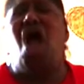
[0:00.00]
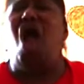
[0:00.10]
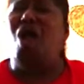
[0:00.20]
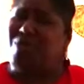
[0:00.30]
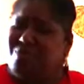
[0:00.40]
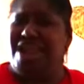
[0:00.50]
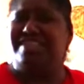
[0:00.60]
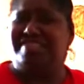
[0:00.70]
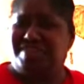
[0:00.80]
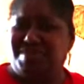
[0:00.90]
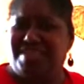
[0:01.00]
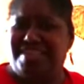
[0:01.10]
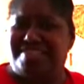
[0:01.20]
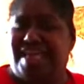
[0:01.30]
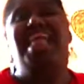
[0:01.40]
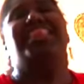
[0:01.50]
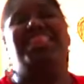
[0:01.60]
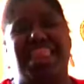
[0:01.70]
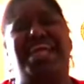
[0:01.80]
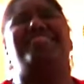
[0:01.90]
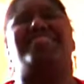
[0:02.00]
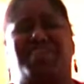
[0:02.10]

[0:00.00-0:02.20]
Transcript: Are we ready to do this? Let's